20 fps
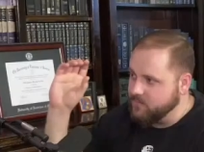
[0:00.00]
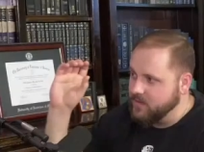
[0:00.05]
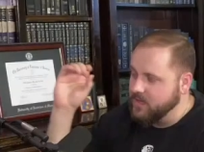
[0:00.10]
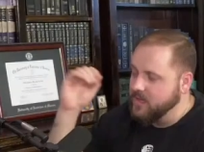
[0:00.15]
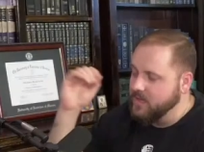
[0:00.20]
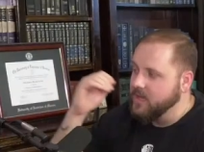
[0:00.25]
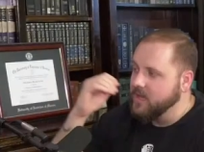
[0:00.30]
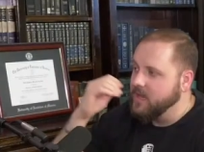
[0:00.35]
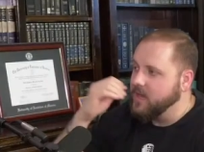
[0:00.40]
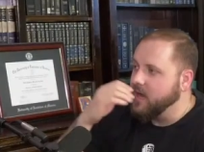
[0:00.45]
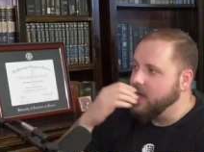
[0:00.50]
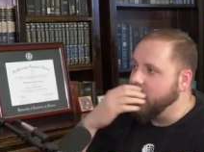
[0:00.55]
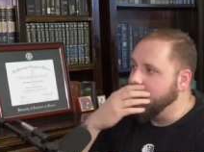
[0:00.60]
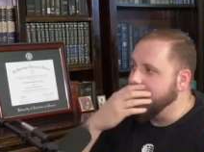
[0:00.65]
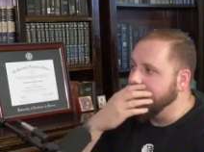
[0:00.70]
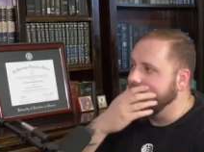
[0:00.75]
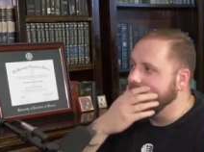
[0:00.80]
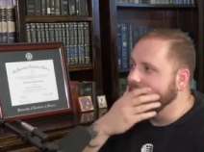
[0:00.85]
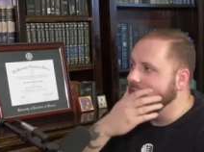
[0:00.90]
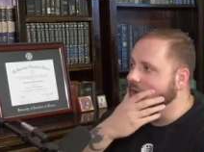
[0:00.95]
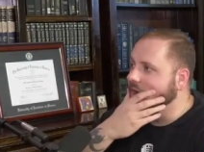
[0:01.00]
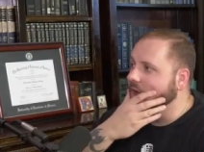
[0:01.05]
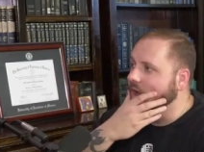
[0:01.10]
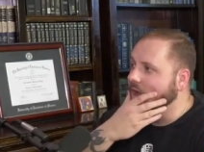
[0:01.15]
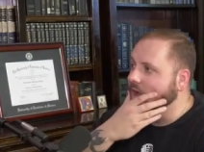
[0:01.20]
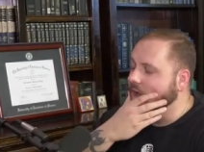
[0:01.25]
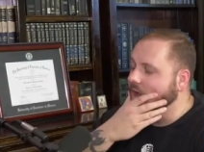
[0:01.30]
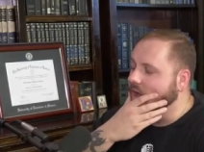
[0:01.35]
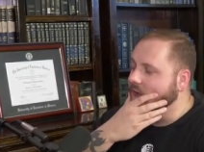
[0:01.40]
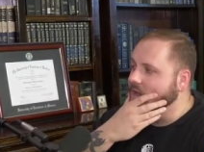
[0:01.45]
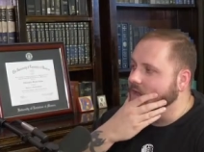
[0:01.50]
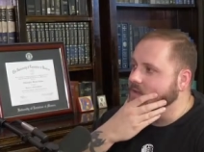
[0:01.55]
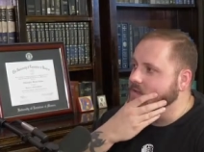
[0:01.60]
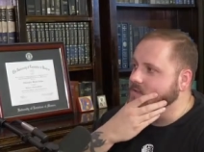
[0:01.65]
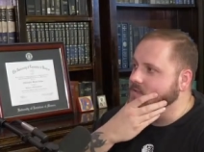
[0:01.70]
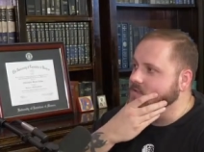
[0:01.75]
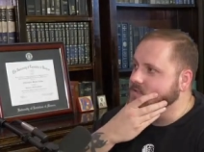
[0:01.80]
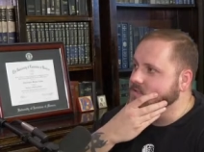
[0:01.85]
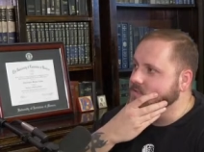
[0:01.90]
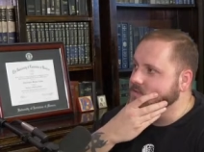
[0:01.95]
yeah, I I, I could
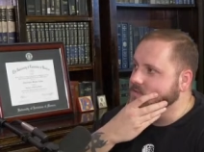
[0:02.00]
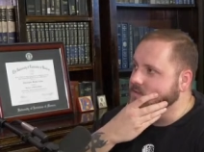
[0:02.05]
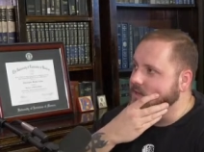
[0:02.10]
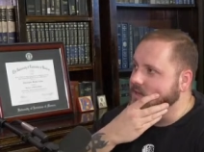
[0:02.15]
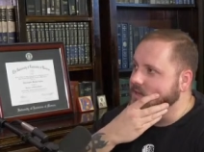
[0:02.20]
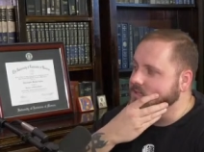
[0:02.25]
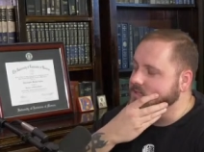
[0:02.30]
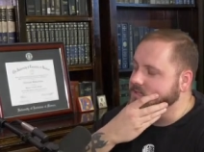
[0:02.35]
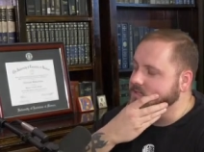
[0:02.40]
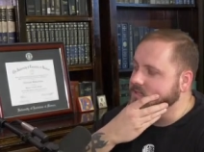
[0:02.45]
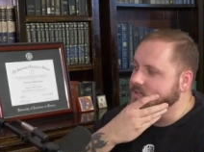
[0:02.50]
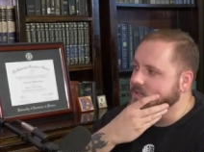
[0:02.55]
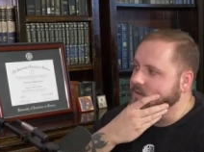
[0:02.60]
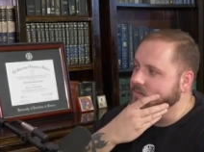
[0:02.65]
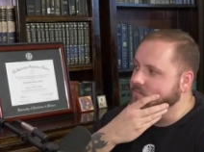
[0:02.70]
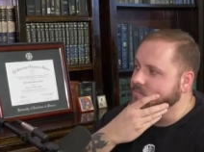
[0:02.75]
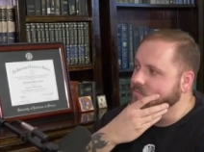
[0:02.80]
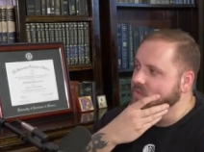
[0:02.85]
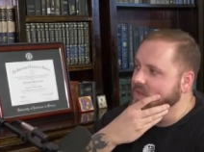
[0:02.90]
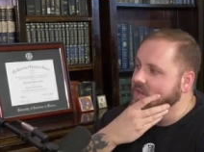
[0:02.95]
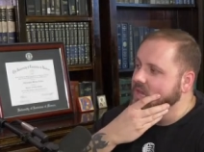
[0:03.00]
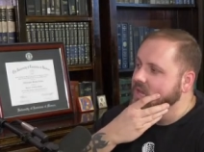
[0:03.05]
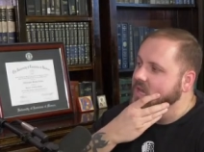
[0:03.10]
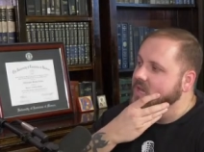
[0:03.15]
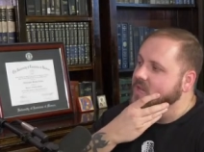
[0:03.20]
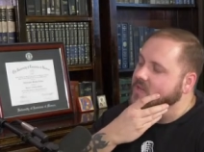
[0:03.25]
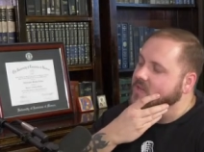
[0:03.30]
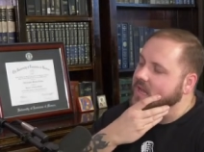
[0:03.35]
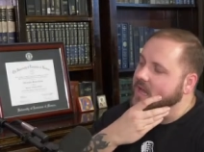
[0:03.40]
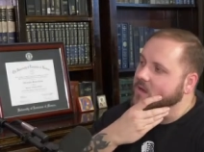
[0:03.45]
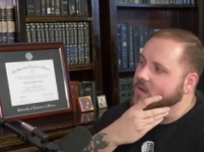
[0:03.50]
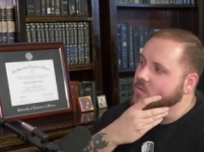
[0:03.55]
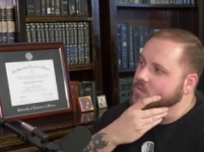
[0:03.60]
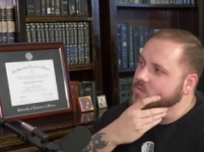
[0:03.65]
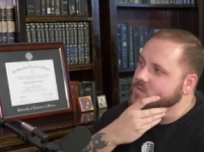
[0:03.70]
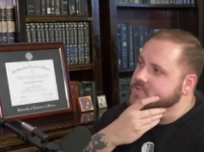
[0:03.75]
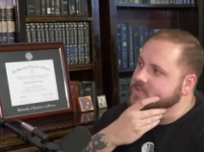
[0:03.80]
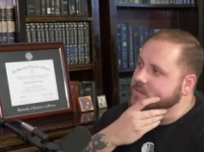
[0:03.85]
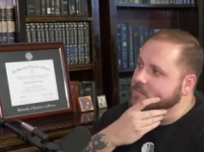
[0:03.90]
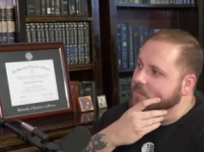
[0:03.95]
I could see it. Now
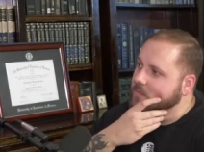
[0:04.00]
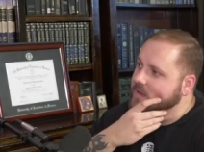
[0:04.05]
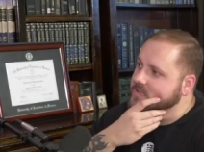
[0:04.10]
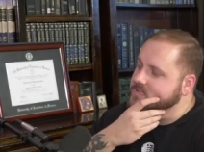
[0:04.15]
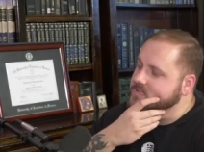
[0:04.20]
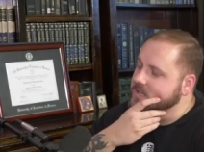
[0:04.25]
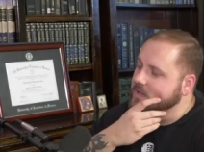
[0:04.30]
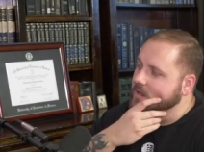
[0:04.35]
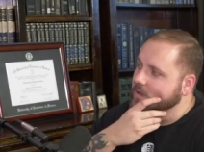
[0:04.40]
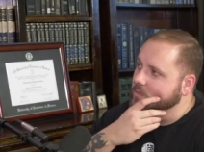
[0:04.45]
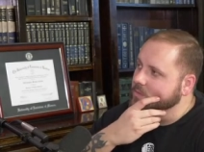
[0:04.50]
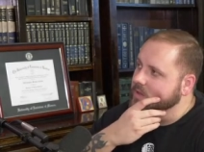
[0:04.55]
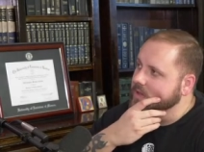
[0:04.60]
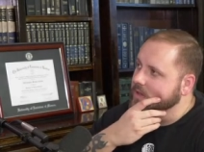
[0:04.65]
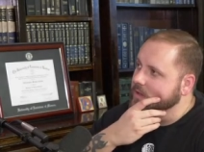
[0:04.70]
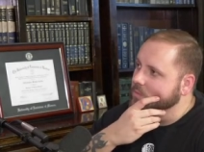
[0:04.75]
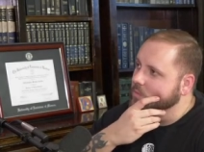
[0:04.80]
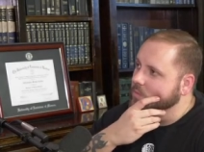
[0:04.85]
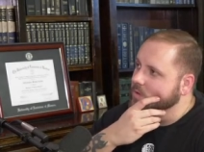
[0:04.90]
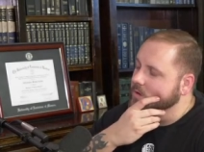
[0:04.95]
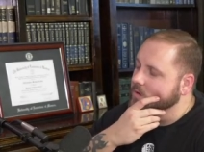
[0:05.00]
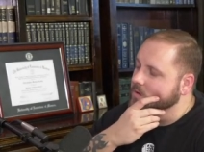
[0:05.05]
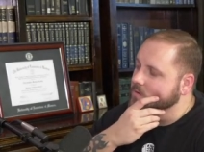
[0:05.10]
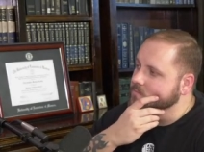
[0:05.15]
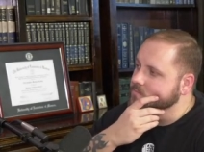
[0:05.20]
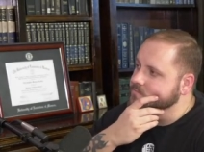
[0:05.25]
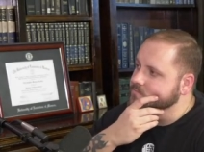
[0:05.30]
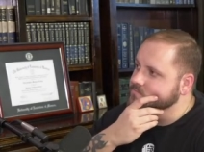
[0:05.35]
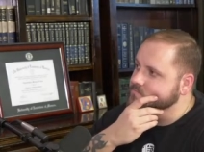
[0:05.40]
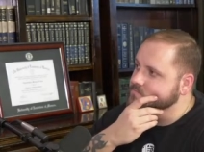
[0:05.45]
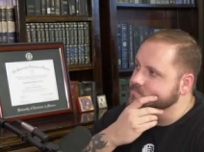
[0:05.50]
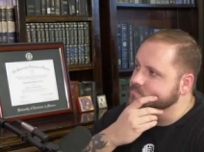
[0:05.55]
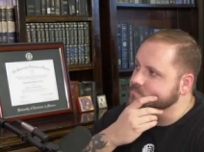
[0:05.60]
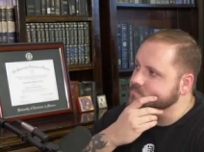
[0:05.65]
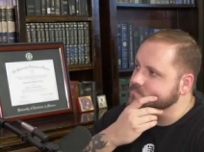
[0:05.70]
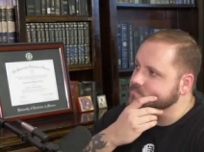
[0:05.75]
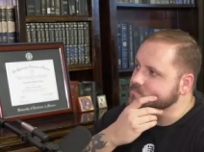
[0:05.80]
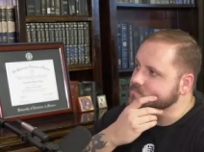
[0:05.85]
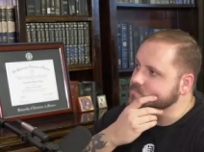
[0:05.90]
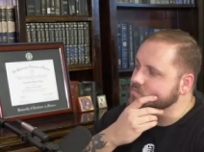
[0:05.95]
some might say, okay, well,
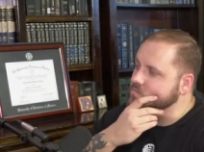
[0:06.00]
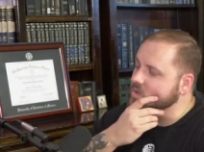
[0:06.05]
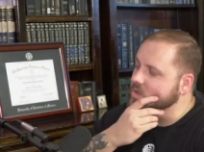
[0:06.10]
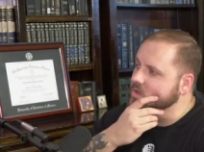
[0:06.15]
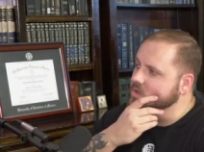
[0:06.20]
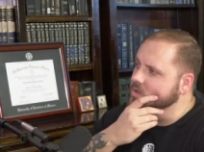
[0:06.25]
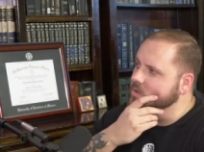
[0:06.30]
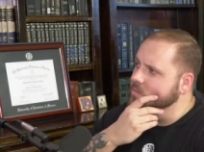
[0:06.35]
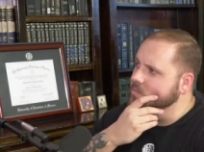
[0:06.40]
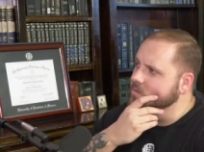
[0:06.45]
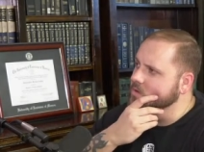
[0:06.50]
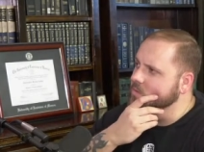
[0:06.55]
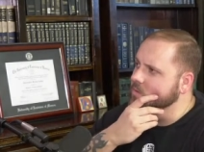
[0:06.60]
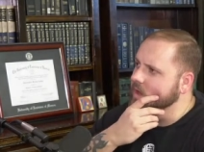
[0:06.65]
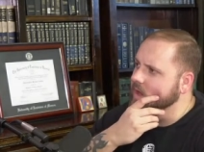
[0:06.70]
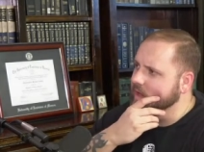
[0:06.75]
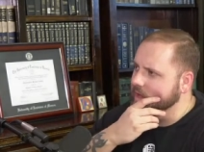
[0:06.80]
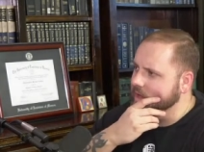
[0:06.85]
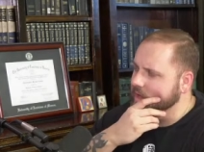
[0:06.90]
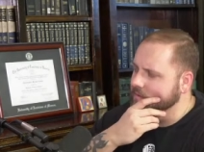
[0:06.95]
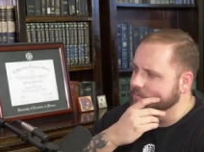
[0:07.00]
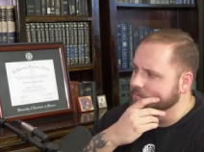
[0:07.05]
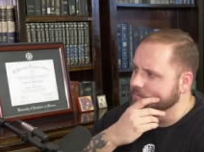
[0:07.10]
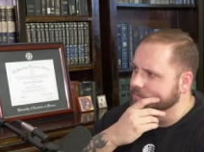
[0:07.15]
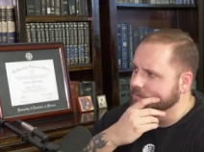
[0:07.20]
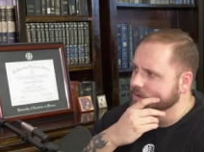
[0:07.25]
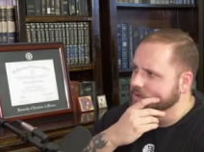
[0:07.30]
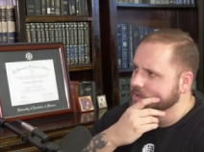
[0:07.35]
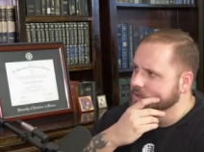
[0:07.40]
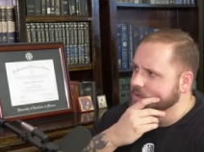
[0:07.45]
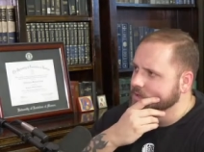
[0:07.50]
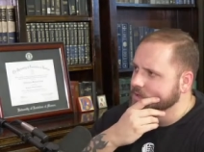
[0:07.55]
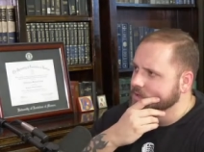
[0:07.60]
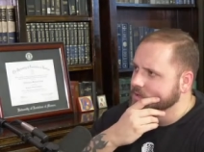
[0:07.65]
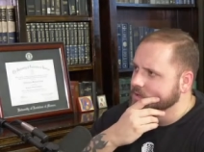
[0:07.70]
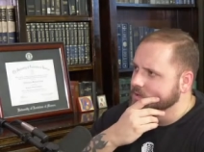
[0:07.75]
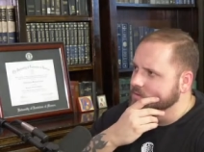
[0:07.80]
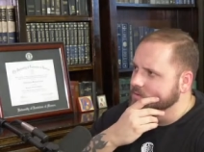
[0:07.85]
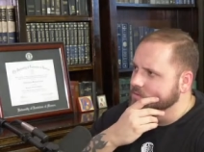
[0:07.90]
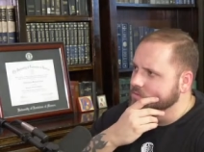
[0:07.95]
you do have
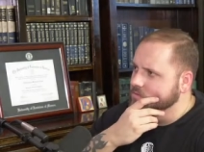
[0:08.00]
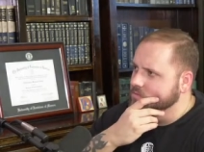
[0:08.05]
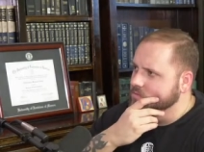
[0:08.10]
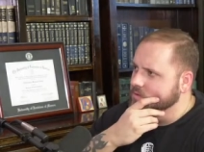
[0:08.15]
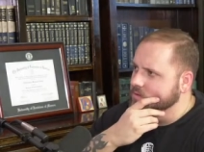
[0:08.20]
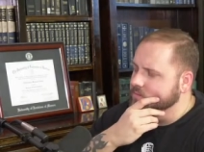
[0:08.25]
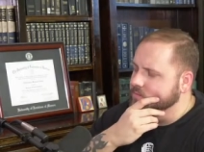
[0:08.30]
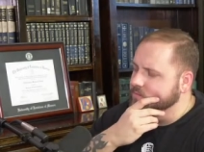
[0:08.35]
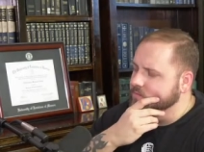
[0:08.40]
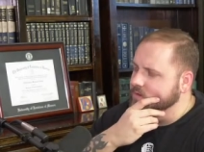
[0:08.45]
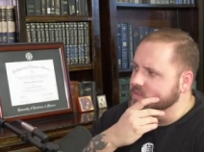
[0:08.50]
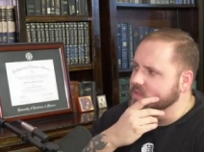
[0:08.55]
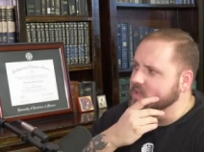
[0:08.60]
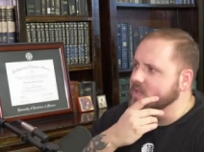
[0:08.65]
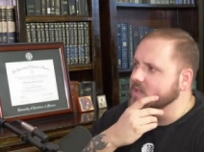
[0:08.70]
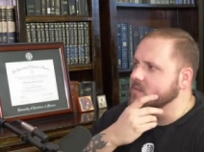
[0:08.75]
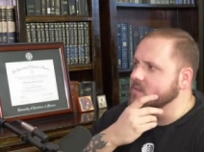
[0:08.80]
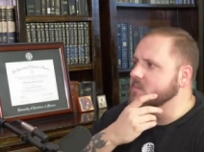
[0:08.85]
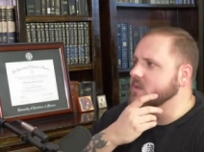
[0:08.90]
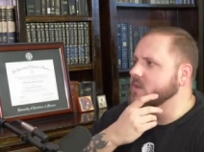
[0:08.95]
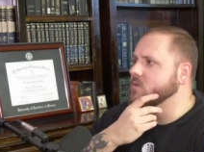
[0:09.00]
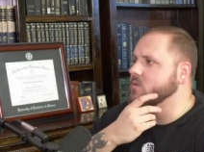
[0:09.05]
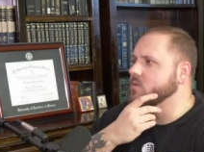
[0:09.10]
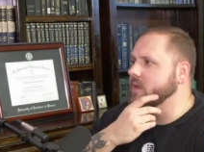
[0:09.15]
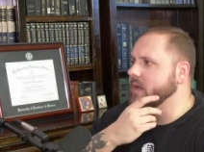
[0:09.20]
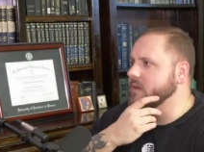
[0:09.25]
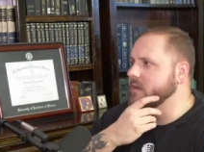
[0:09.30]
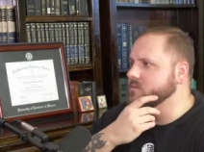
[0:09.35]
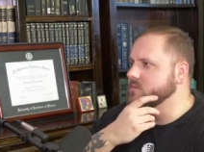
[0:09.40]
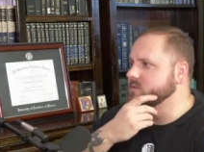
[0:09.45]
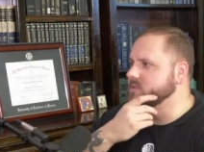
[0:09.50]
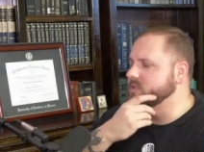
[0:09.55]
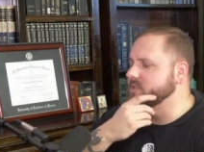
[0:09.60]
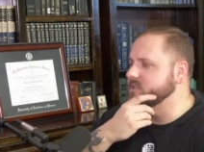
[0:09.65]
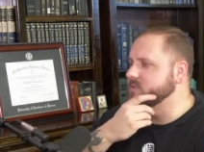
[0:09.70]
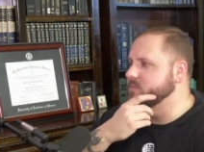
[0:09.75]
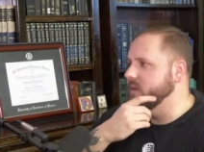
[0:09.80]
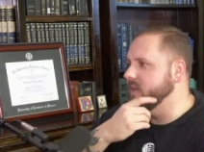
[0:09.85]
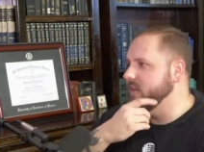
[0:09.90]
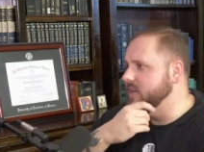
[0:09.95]
the Fifth Ecumenical Council
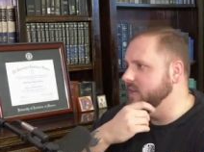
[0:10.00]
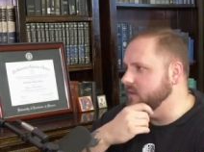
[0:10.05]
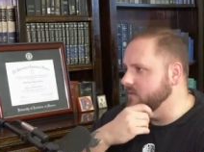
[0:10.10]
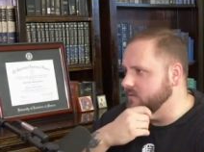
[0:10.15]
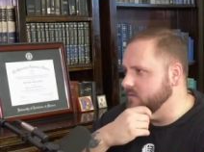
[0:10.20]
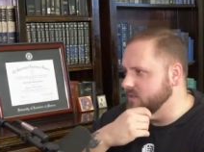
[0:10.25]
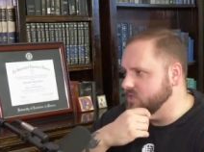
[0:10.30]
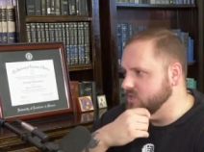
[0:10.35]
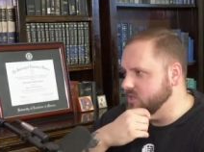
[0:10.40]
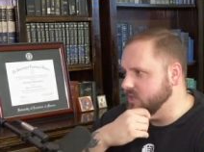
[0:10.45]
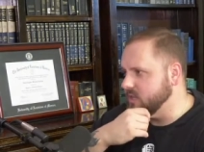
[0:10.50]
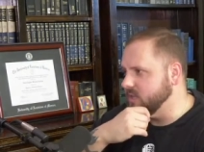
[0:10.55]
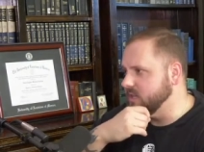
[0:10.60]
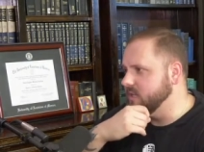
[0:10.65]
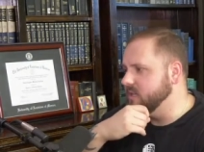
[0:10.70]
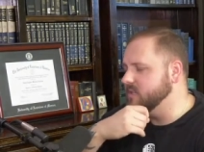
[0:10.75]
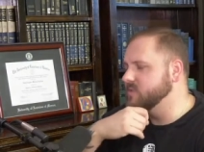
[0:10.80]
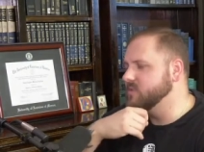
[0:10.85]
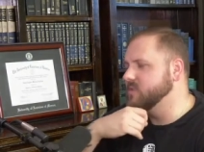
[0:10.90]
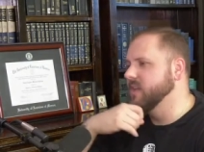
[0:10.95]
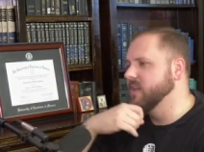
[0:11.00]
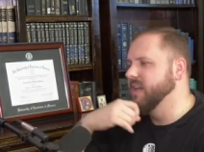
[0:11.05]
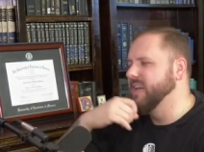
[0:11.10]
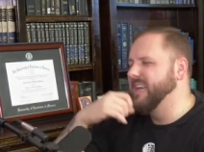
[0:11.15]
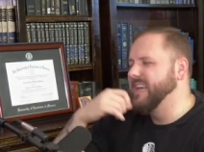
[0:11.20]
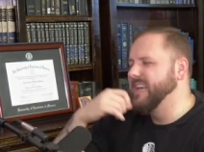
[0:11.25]
suspending Vigilius. Sure.